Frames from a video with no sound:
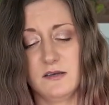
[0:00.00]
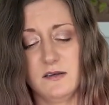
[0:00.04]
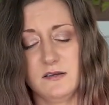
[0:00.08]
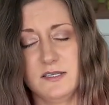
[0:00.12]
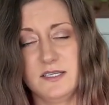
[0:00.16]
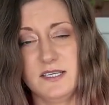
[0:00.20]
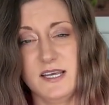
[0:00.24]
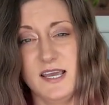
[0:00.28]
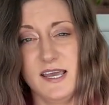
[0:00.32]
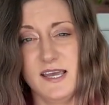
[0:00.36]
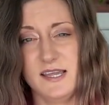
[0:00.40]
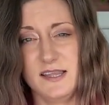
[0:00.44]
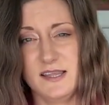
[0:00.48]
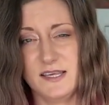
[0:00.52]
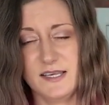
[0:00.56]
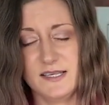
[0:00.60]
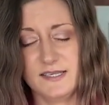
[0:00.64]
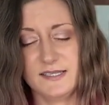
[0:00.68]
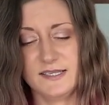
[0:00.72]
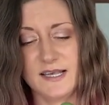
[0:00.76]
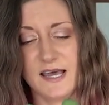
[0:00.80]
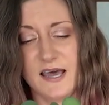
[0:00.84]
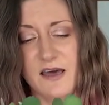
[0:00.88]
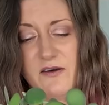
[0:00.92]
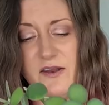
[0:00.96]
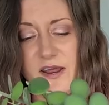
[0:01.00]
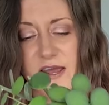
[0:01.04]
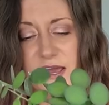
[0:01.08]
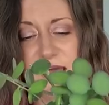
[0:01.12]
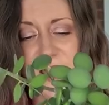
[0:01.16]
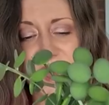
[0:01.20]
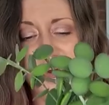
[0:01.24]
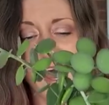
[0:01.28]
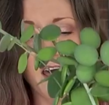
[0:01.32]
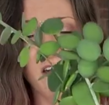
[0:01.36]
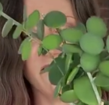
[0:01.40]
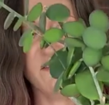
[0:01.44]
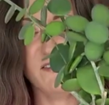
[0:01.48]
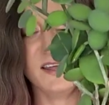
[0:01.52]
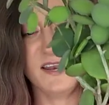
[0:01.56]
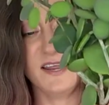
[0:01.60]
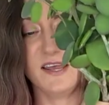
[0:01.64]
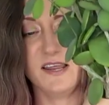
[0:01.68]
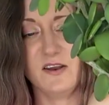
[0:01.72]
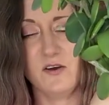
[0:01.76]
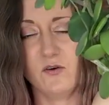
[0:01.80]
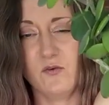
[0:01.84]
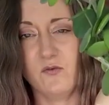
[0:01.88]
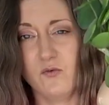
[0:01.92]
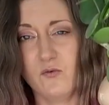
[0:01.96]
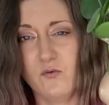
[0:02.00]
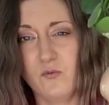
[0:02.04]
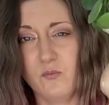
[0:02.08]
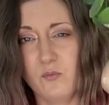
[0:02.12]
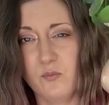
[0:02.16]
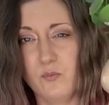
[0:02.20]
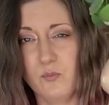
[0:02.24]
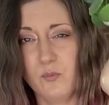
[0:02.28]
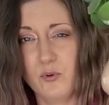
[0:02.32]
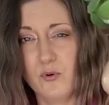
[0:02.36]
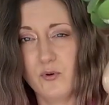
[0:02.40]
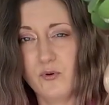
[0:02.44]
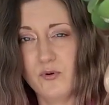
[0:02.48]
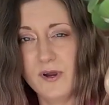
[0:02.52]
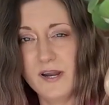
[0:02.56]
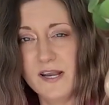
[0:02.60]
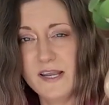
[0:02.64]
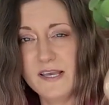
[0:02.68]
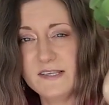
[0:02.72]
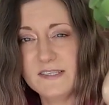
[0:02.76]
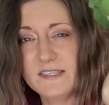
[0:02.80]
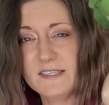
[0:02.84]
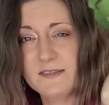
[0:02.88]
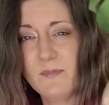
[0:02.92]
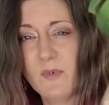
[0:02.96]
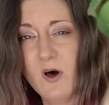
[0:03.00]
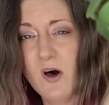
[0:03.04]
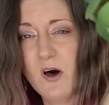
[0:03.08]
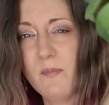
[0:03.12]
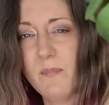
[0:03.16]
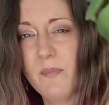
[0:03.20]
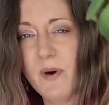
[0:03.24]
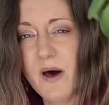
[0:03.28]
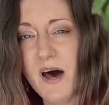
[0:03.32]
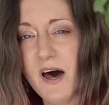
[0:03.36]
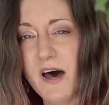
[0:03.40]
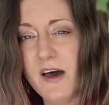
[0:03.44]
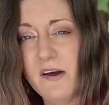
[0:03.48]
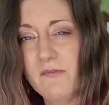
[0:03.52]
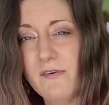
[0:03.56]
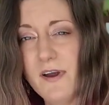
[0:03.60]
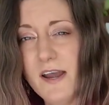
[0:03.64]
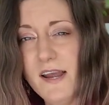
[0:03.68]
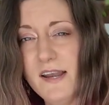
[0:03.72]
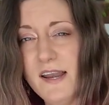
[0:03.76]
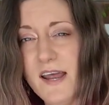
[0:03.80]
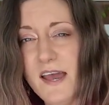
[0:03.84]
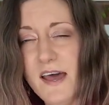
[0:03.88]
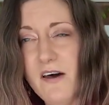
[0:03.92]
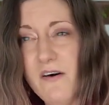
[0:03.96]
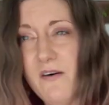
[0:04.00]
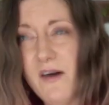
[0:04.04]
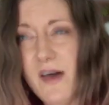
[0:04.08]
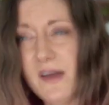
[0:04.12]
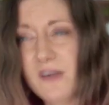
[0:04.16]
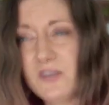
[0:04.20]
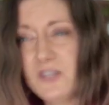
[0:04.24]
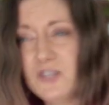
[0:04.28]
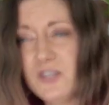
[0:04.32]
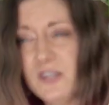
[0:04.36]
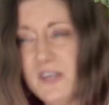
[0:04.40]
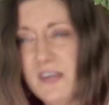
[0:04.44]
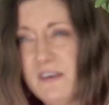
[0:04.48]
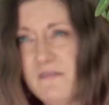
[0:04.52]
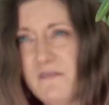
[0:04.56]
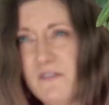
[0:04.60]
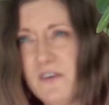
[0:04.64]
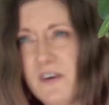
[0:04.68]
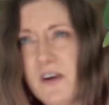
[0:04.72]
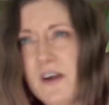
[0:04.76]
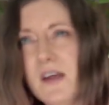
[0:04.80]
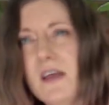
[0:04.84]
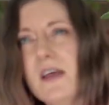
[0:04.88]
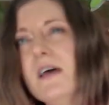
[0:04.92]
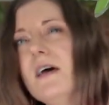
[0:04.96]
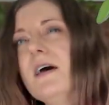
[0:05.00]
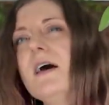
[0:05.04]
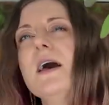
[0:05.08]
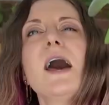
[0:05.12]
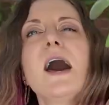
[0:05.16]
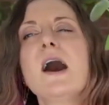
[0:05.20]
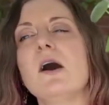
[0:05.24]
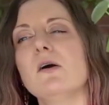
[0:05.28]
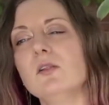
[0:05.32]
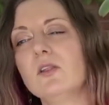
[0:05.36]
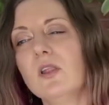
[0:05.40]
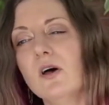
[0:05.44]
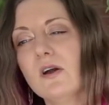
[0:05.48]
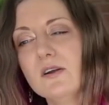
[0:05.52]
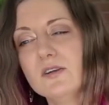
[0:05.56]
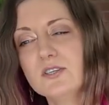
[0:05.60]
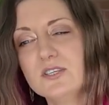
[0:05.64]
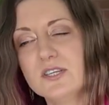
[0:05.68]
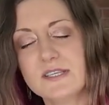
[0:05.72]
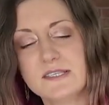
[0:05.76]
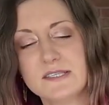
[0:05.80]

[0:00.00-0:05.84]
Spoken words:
I'll take this out. I have it in a pretty small pot right now, actually, for how large